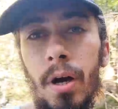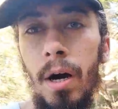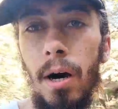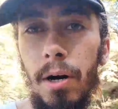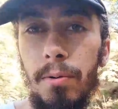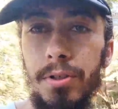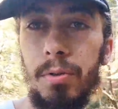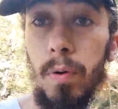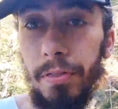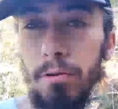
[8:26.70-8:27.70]
I was,
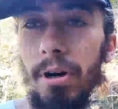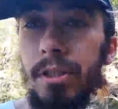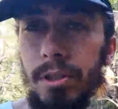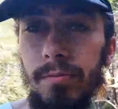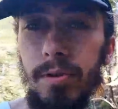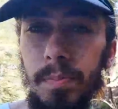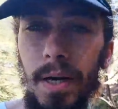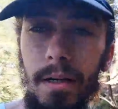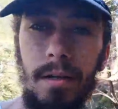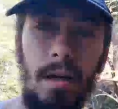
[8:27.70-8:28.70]
with the greatest of
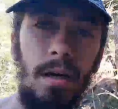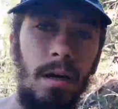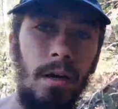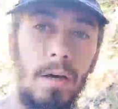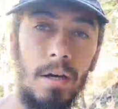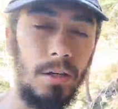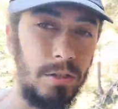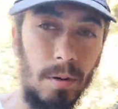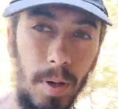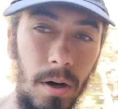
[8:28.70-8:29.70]
respect,
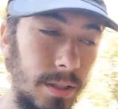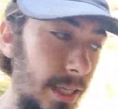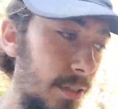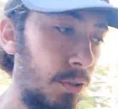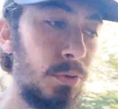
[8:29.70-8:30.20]
stuck behind these two